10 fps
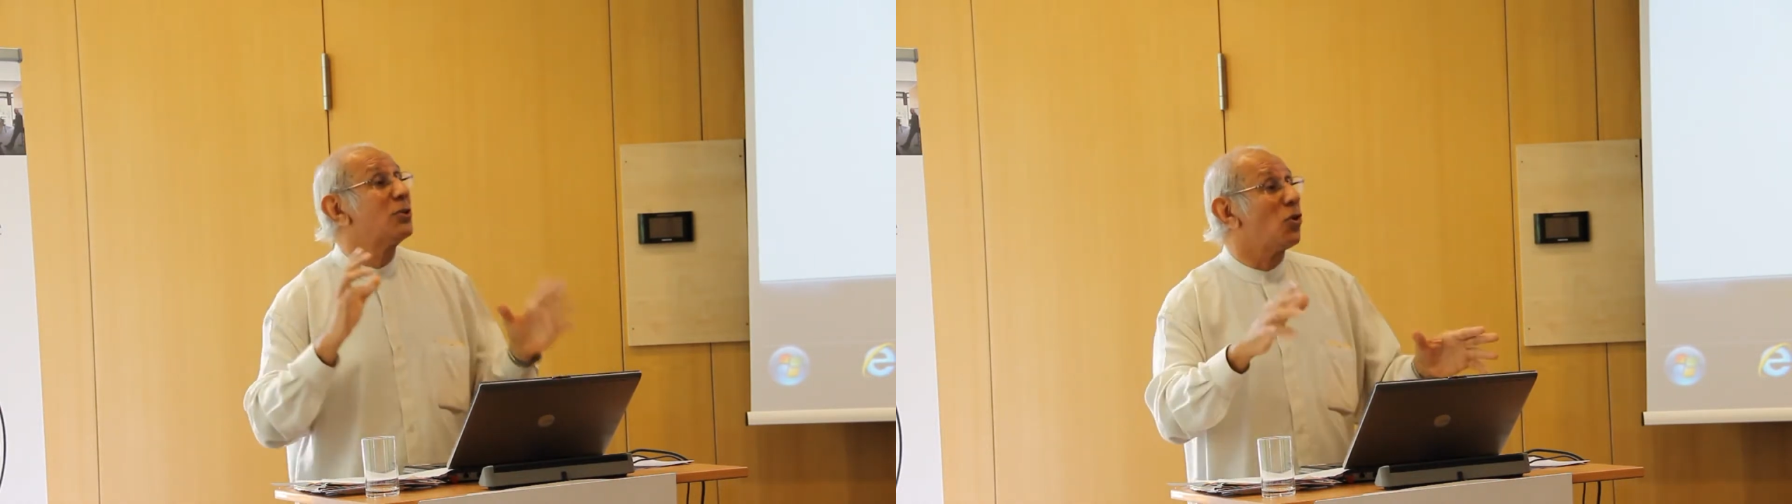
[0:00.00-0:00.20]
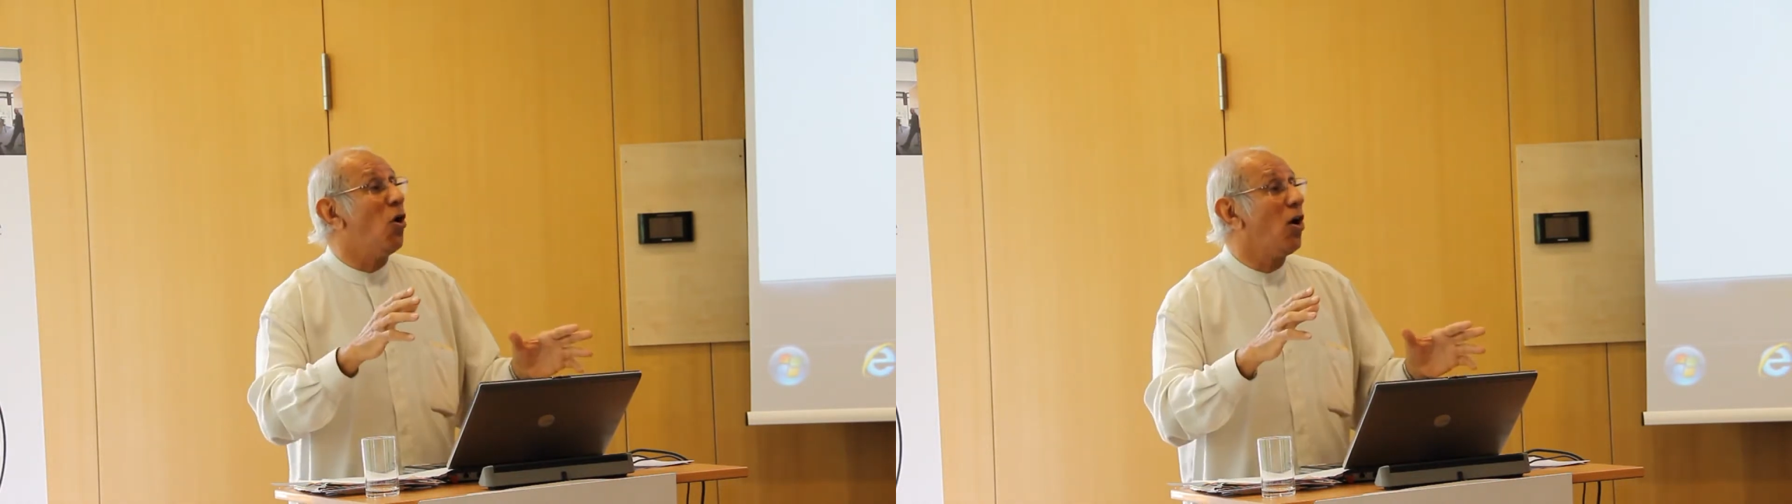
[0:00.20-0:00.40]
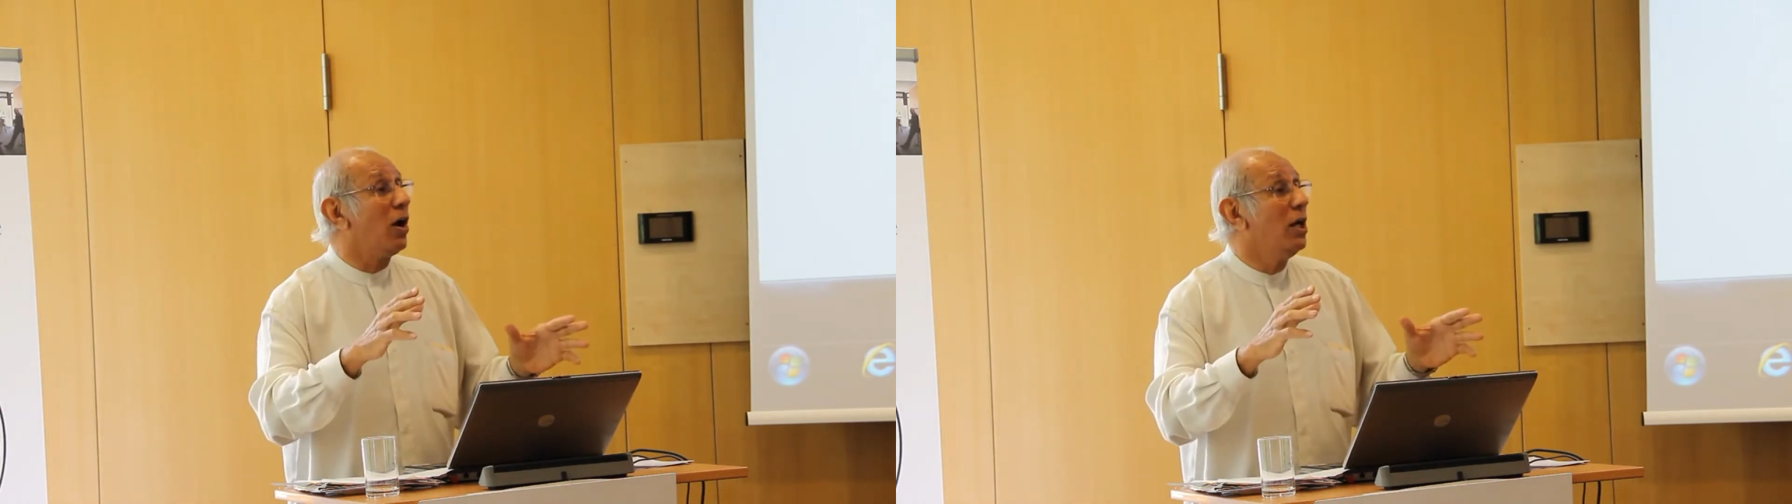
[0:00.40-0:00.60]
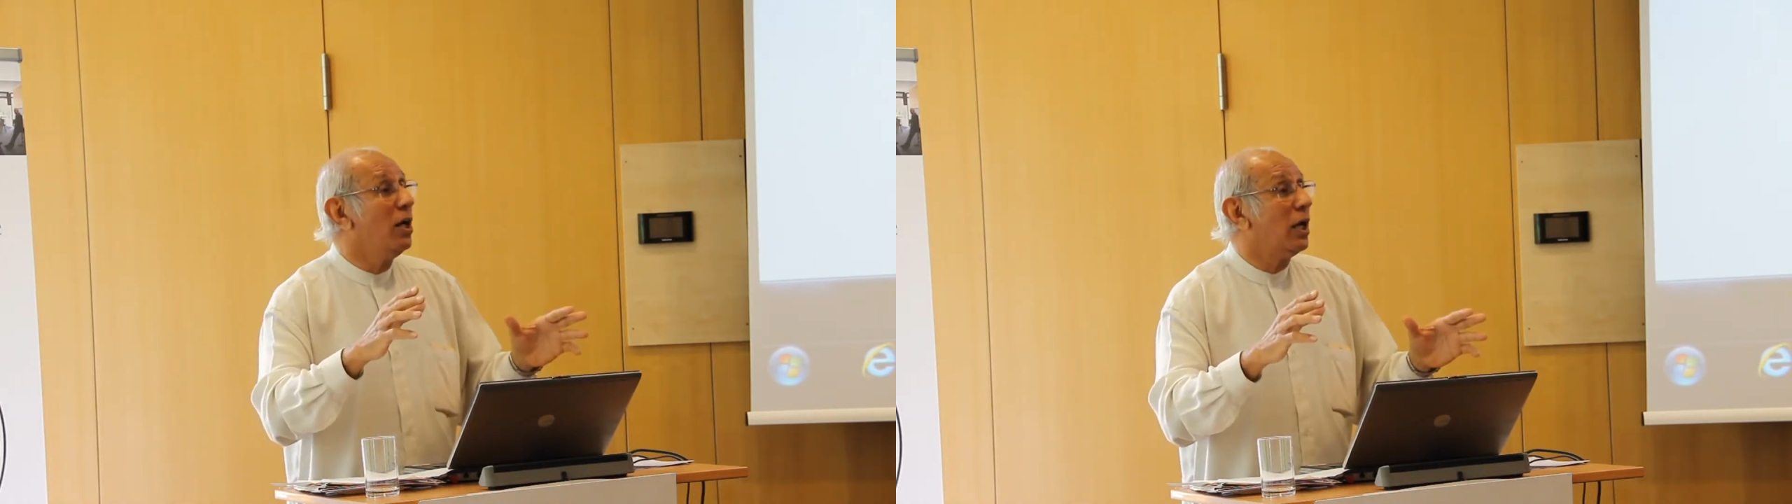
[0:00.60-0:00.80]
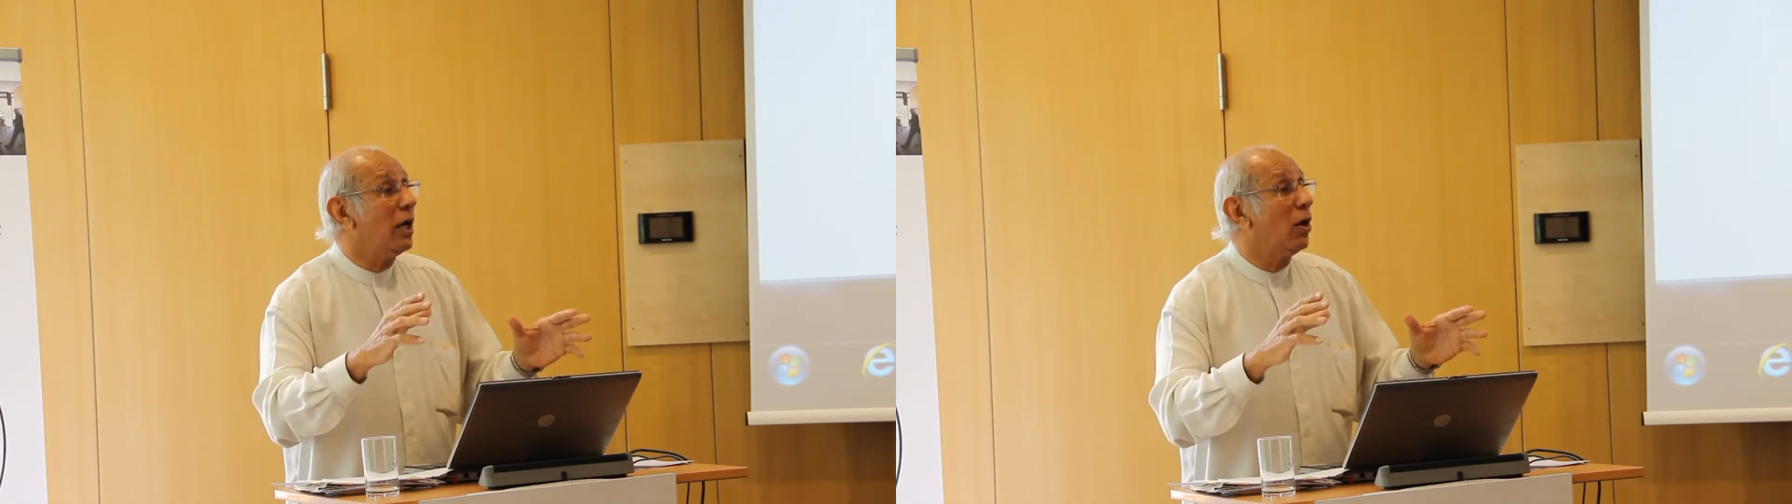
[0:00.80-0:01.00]

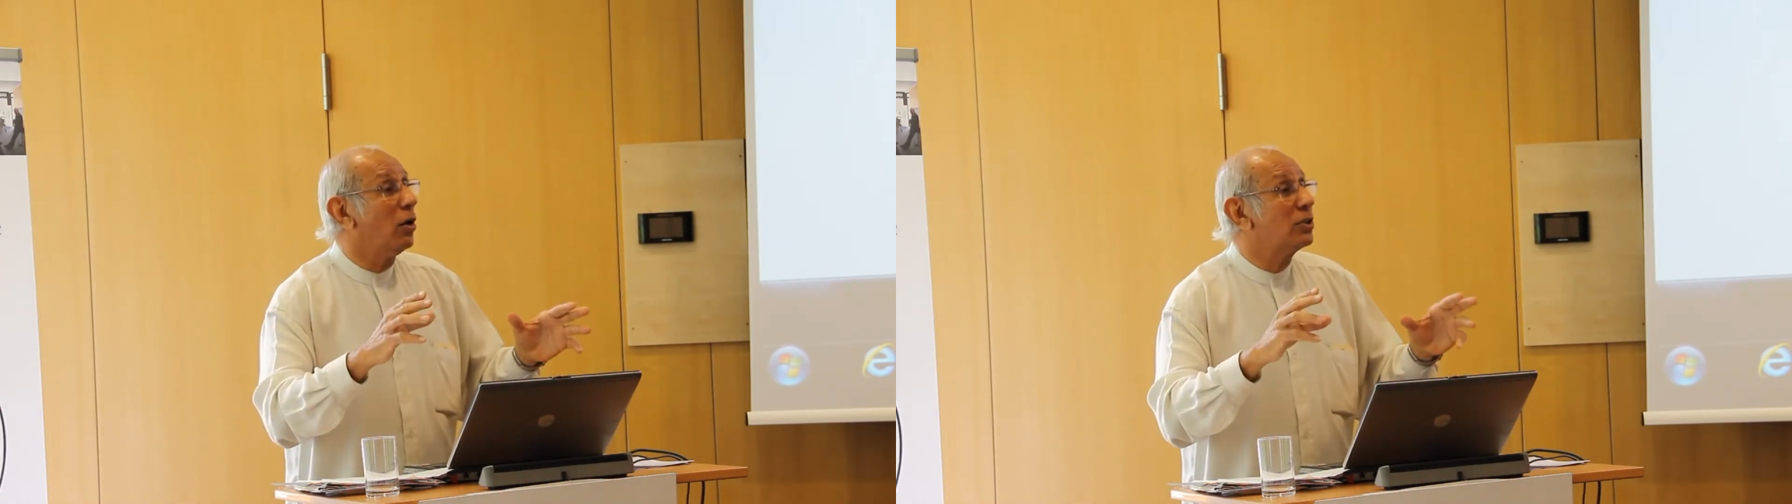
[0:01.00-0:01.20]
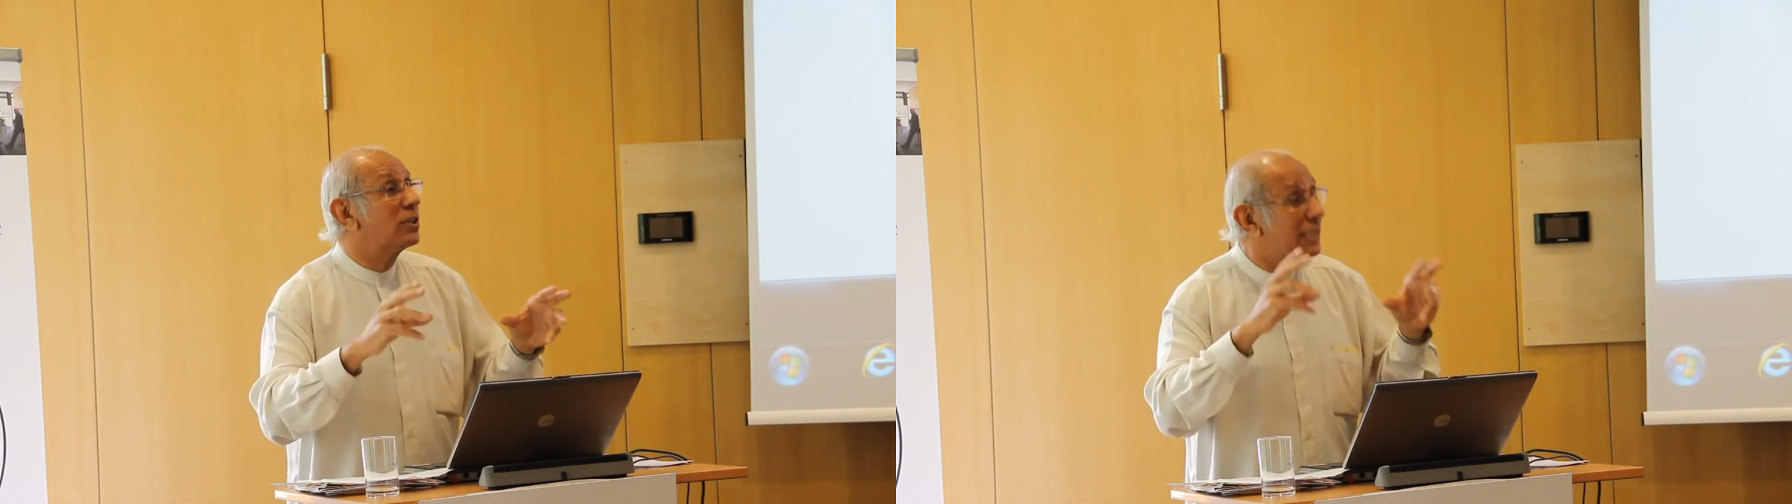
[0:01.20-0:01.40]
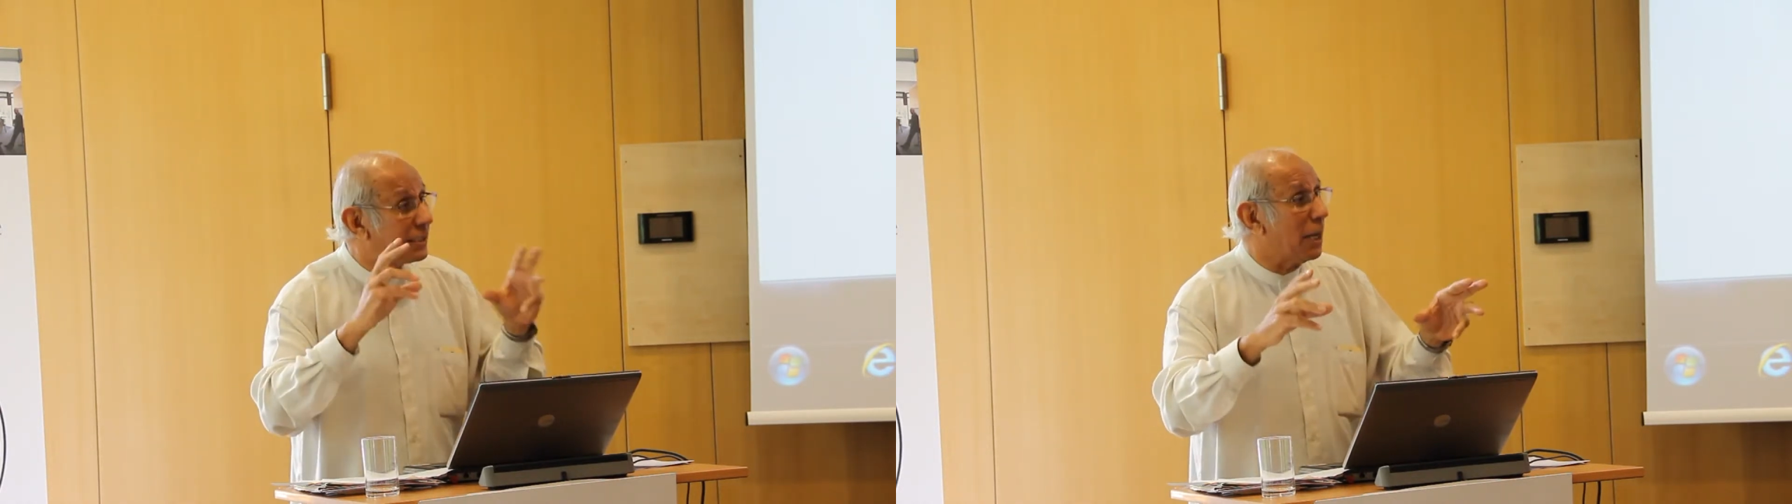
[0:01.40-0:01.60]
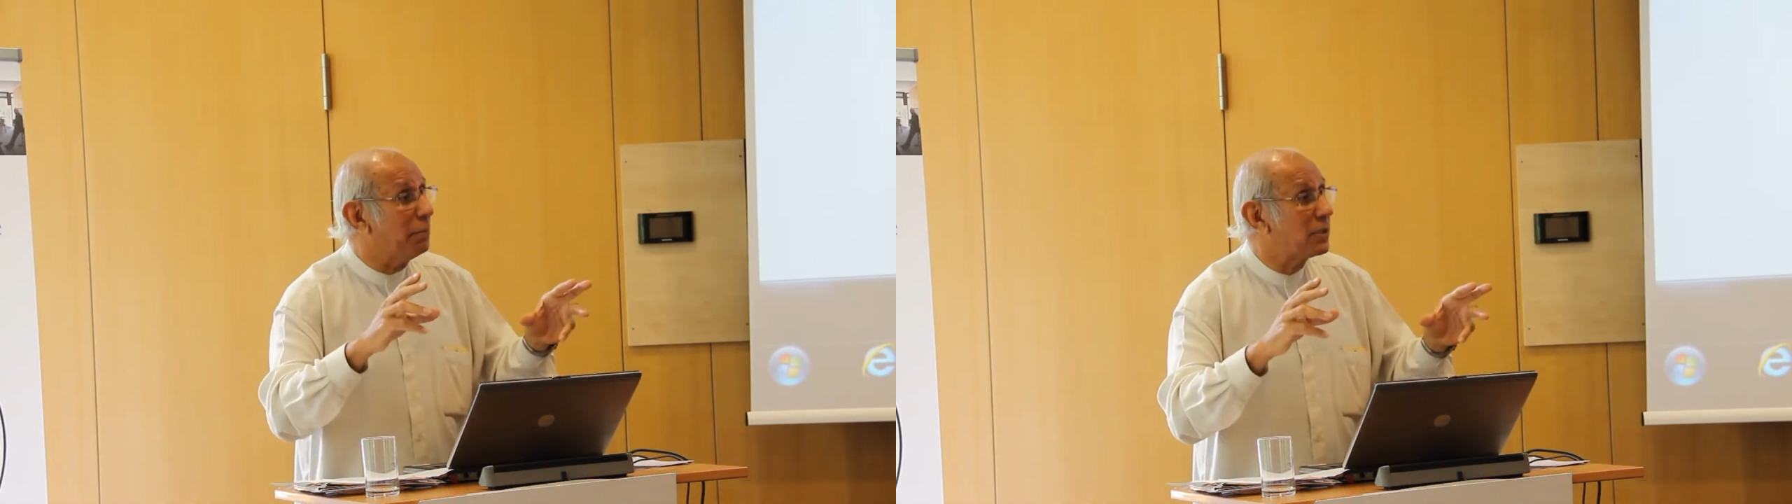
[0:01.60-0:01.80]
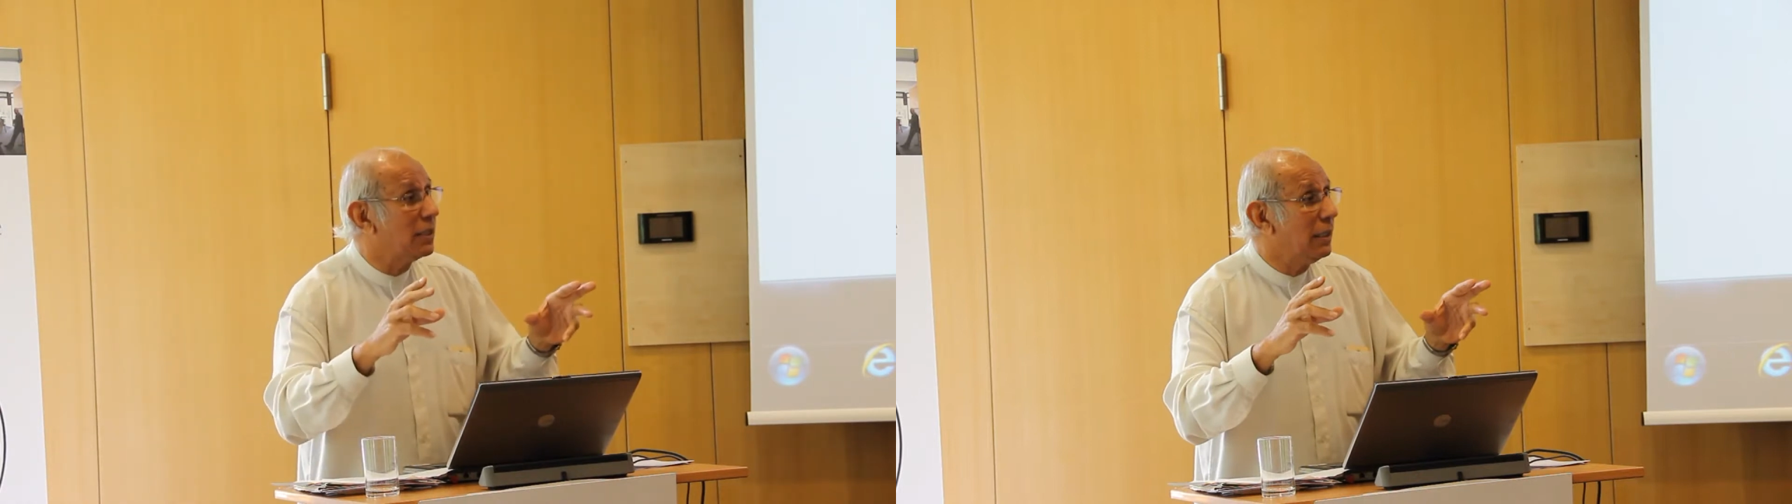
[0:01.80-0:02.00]
strong
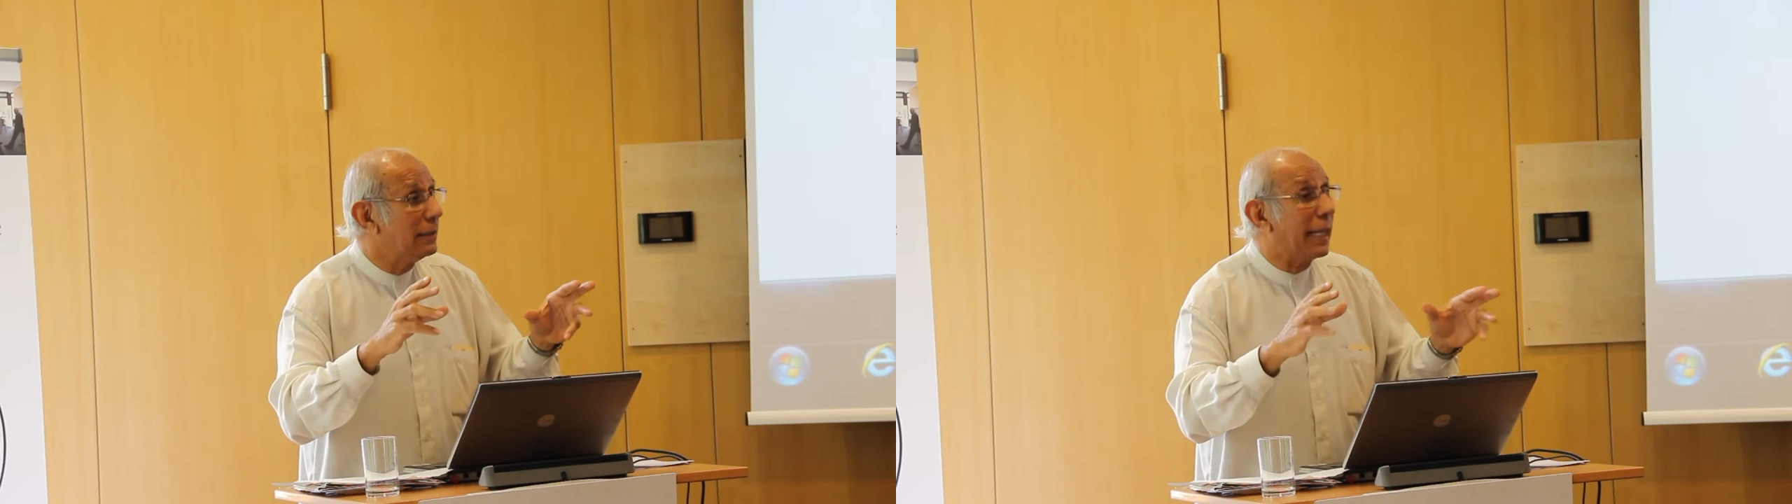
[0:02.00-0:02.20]
systems